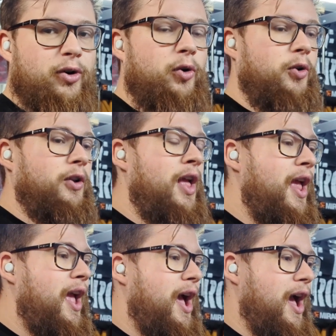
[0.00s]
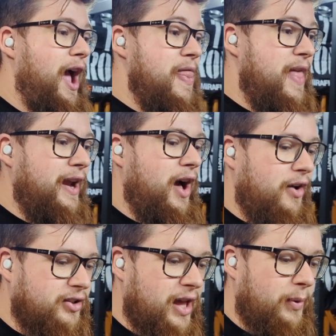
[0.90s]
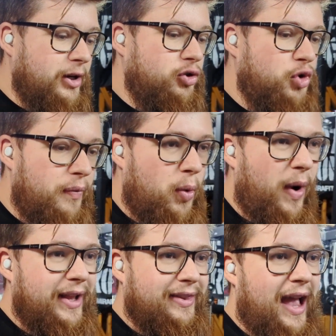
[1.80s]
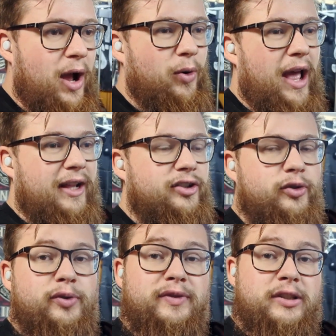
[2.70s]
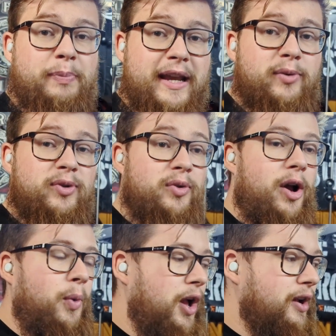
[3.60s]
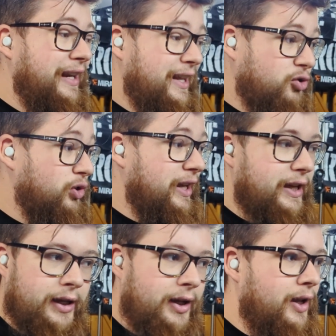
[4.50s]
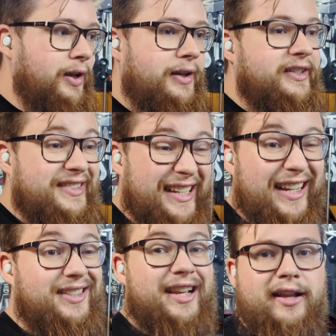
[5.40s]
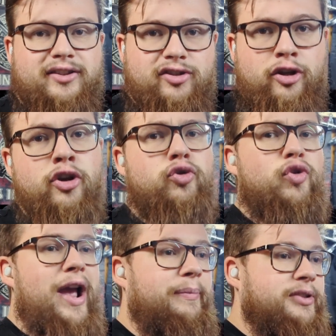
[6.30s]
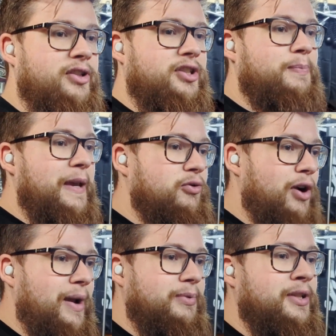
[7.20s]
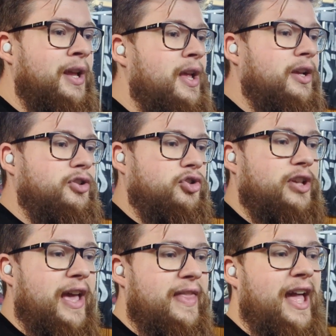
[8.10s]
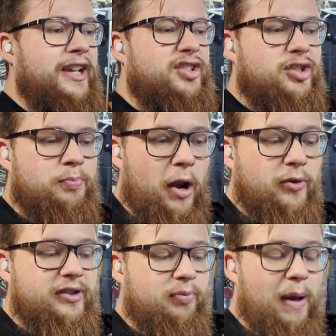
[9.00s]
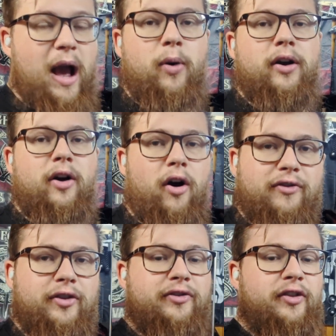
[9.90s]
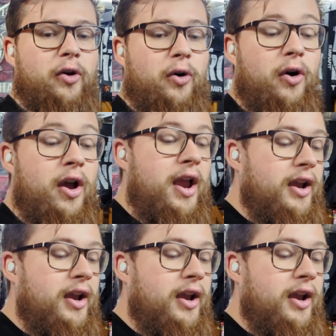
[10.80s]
all. And then after that, we're going to drop the weight down and do some speed work, literally 6 sets, 2 reps, speed reps. Just get that explosive power off the floor,